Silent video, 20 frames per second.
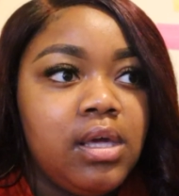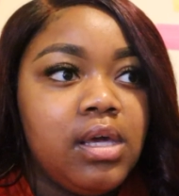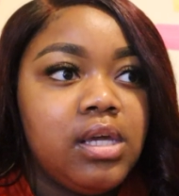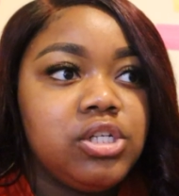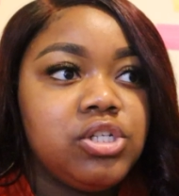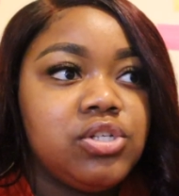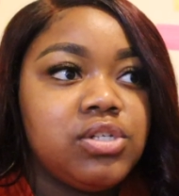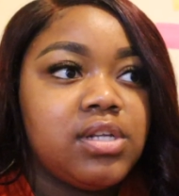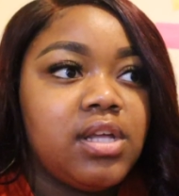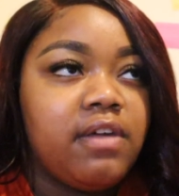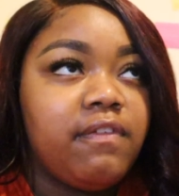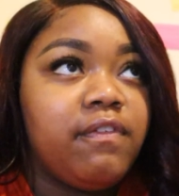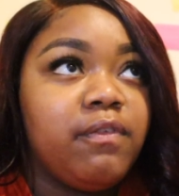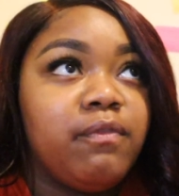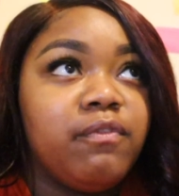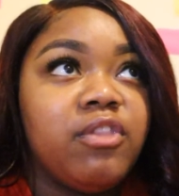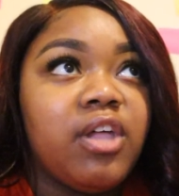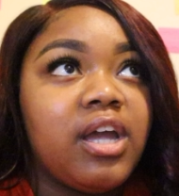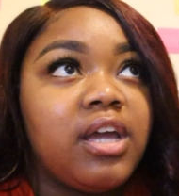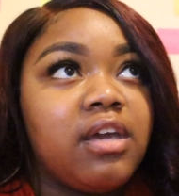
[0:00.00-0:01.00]
And she was like, if
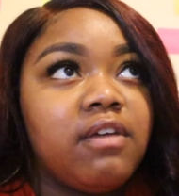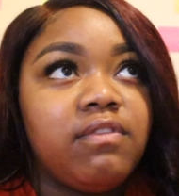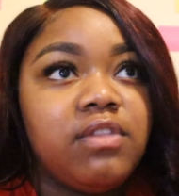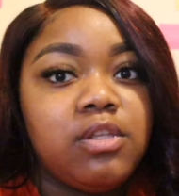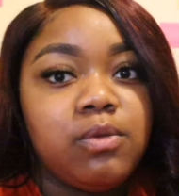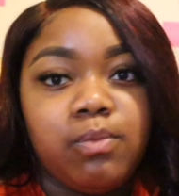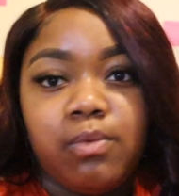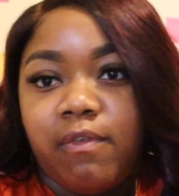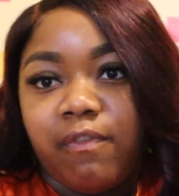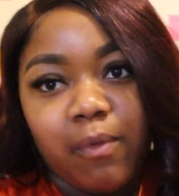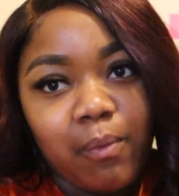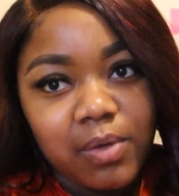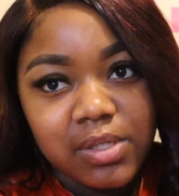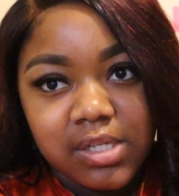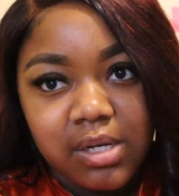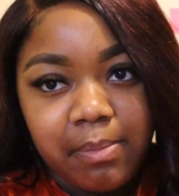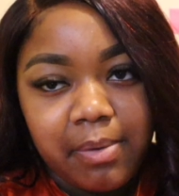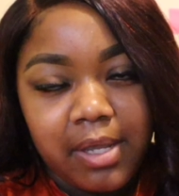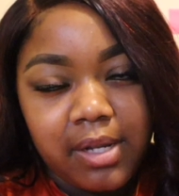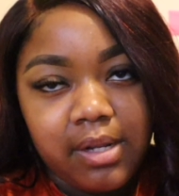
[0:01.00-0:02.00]
like if the, if it
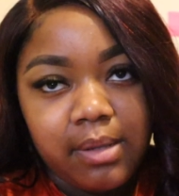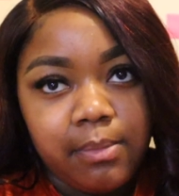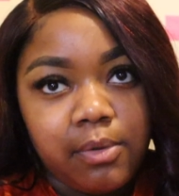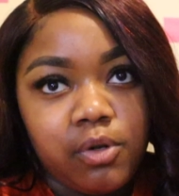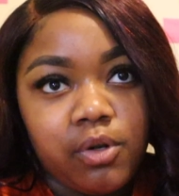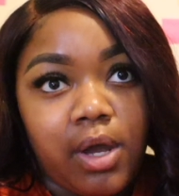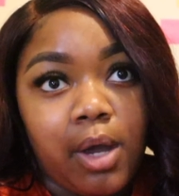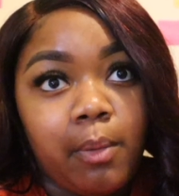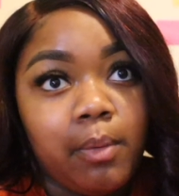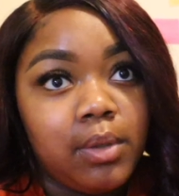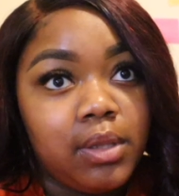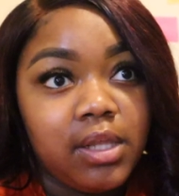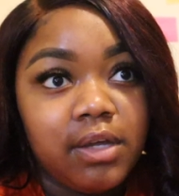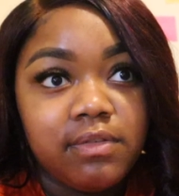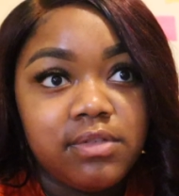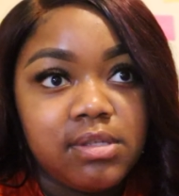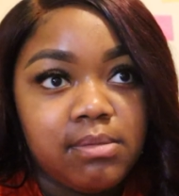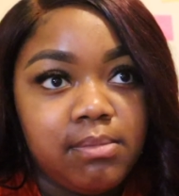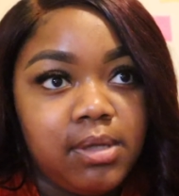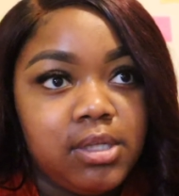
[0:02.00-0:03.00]
wasn't a pandemic, you know, I would
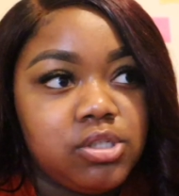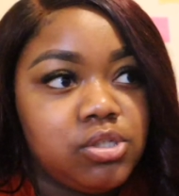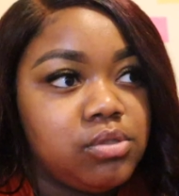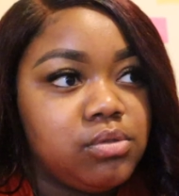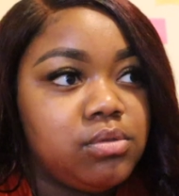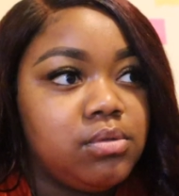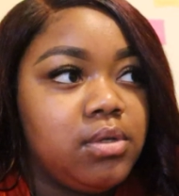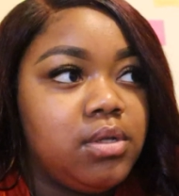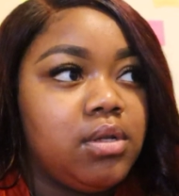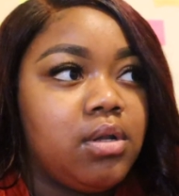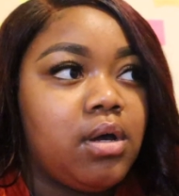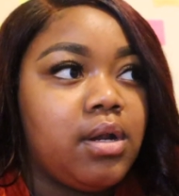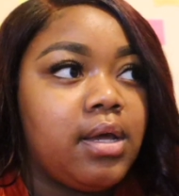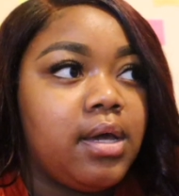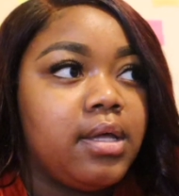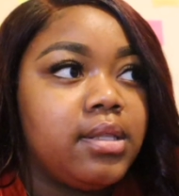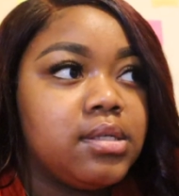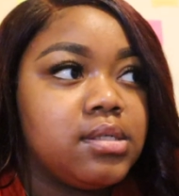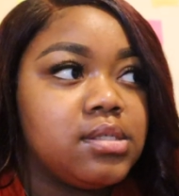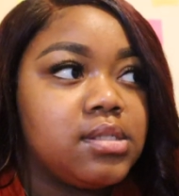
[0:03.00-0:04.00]
love to meet you and all
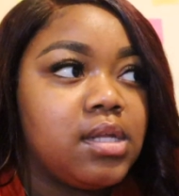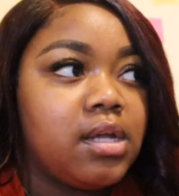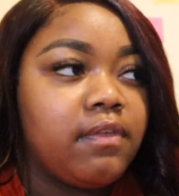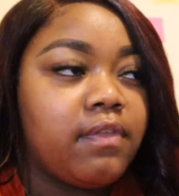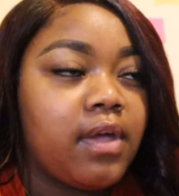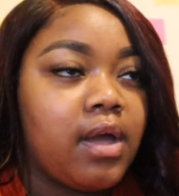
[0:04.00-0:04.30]
that other stuff.